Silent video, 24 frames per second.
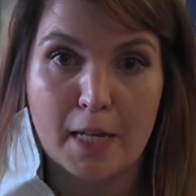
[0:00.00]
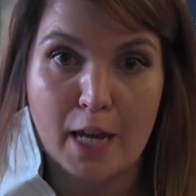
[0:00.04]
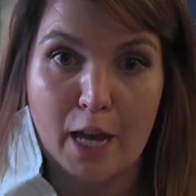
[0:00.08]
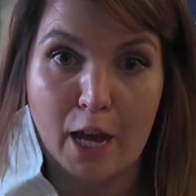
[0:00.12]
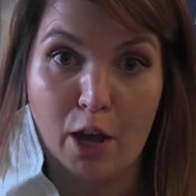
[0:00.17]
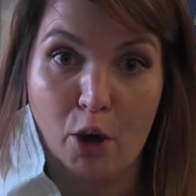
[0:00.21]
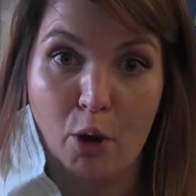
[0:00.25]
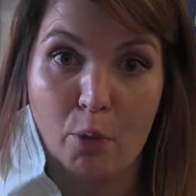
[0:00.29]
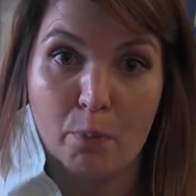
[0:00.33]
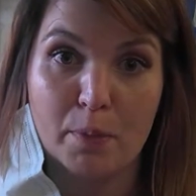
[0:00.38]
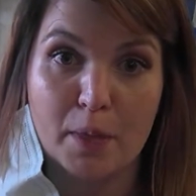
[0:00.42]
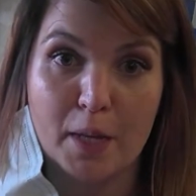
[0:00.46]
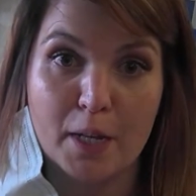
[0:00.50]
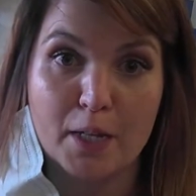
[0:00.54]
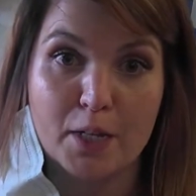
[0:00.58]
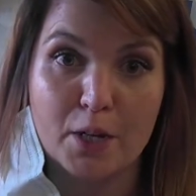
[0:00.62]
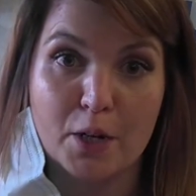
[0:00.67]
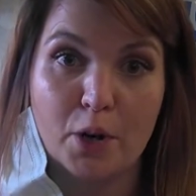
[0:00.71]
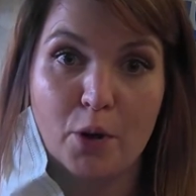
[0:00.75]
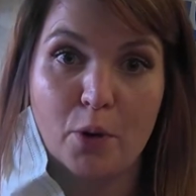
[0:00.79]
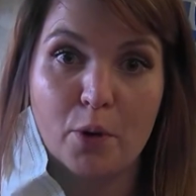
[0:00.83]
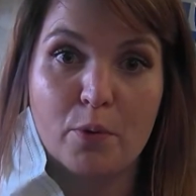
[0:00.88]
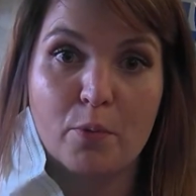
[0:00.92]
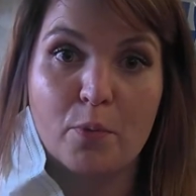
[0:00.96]
I hope things are
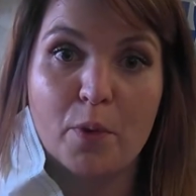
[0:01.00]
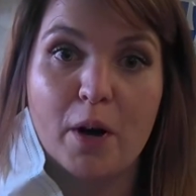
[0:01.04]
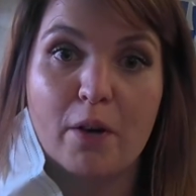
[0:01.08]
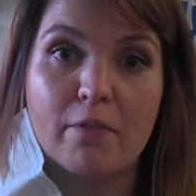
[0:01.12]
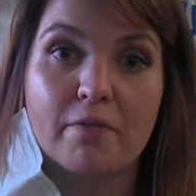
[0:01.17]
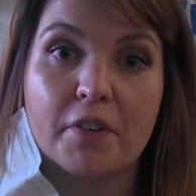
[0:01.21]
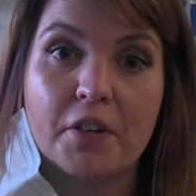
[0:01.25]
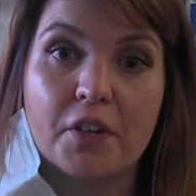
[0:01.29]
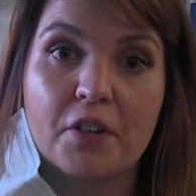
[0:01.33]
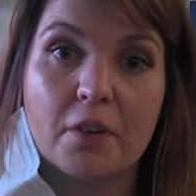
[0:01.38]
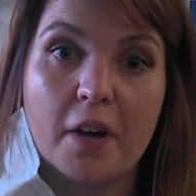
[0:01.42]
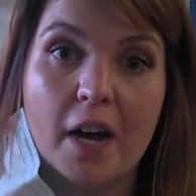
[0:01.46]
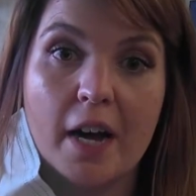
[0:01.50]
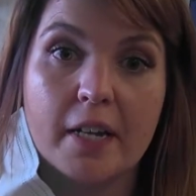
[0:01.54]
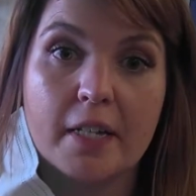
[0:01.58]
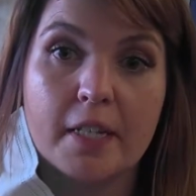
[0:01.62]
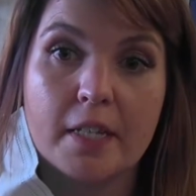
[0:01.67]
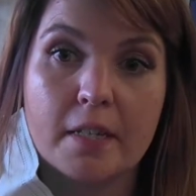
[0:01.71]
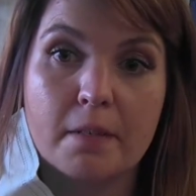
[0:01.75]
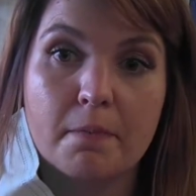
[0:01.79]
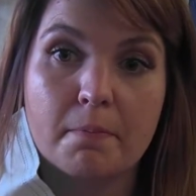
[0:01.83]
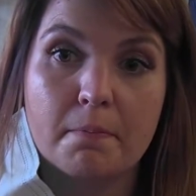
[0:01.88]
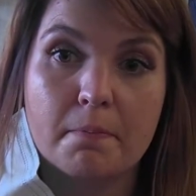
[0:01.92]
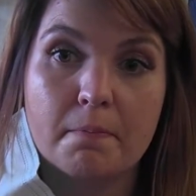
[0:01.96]
going well for you
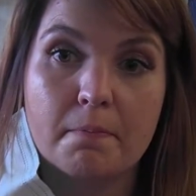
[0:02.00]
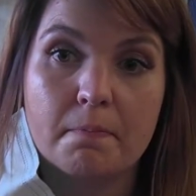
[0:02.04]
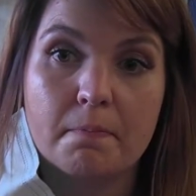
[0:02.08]
guys.